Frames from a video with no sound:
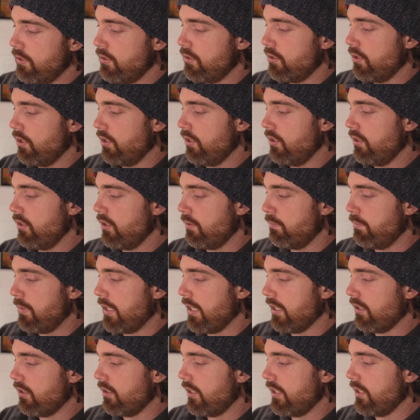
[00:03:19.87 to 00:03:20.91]
you turn the
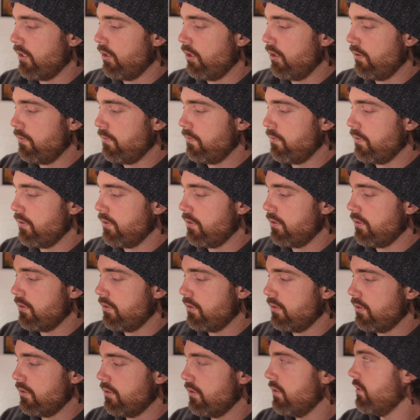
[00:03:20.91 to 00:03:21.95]
backlight off,
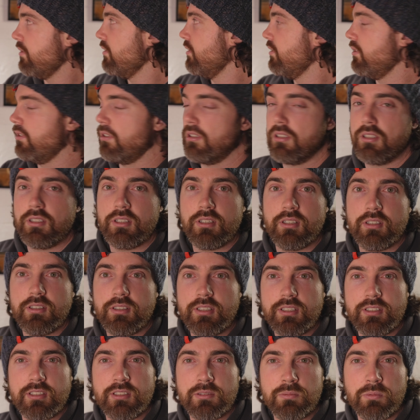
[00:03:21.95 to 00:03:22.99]

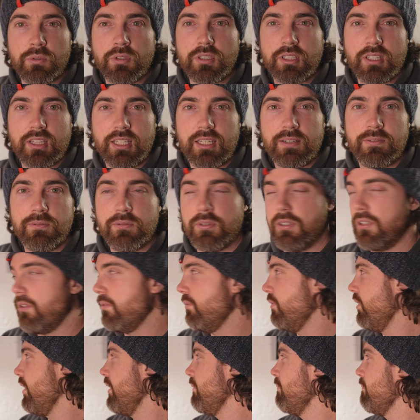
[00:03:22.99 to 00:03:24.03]
this is what you're left
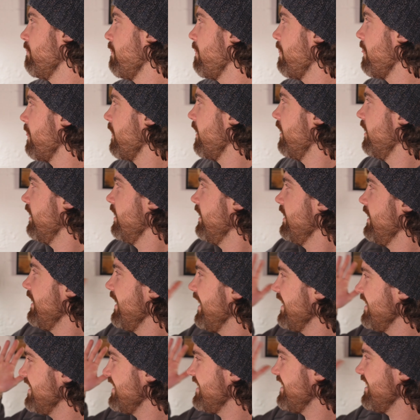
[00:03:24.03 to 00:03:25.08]
with, right?
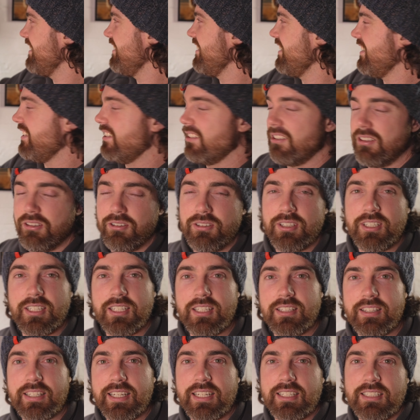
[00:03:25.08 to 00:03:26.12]
Instantly looking
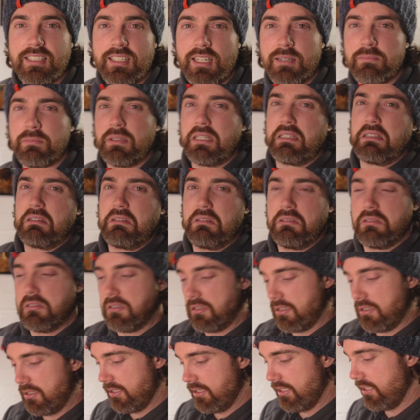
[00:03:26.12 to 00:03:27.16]
at that, I'm like, oh,
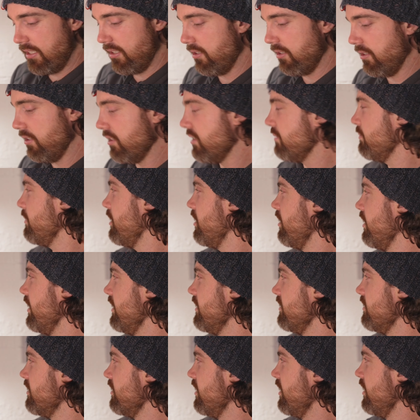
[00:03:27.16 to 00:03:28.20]
it hurts my
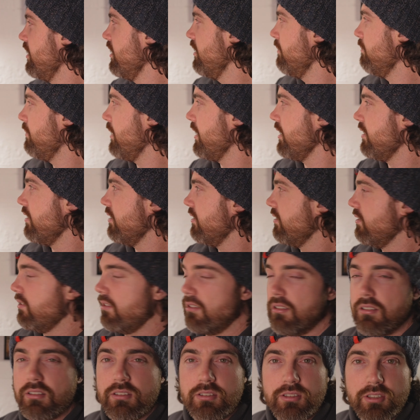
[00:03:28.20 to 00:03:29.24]
eyes. But
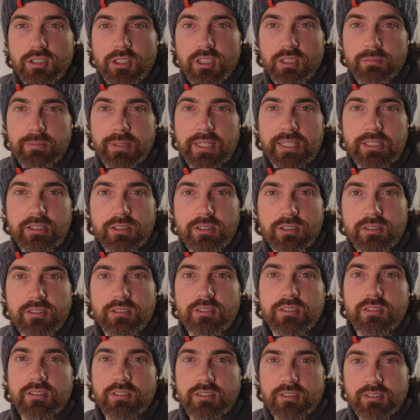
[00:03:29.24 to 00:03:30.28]
turn it back
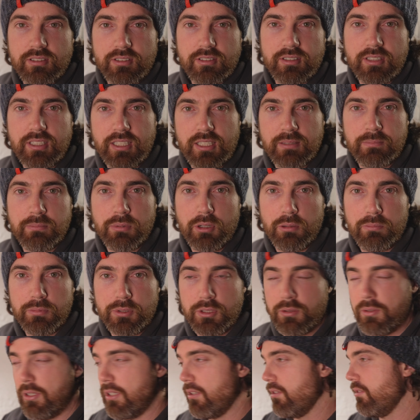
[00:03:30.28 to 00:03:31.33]
on and Bob's
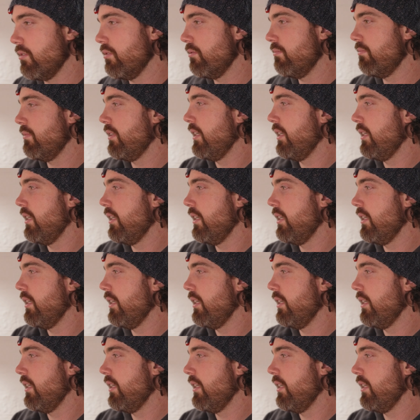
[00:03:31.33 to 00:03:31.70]
your uncle.